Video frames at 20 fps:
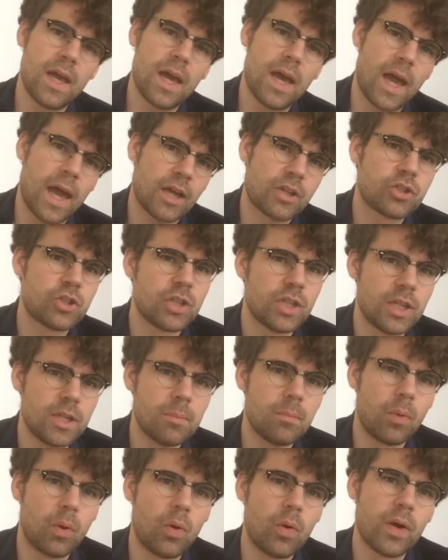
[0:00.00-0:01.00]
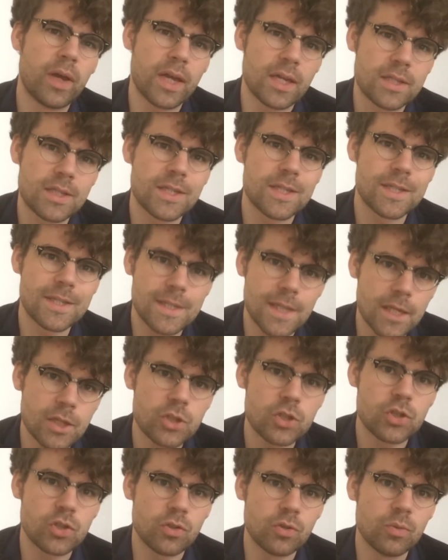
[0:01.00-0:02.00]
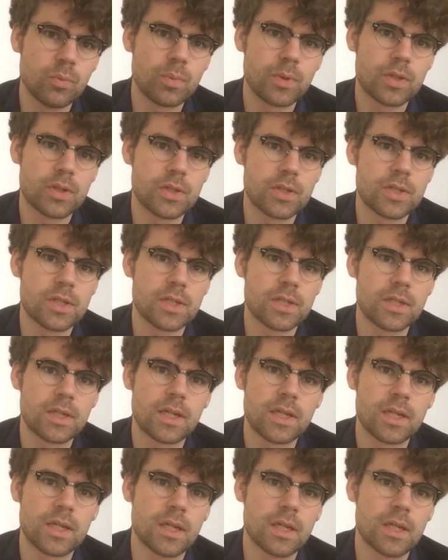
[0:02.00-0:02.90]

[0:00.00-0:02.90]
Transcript: actually more existential, because it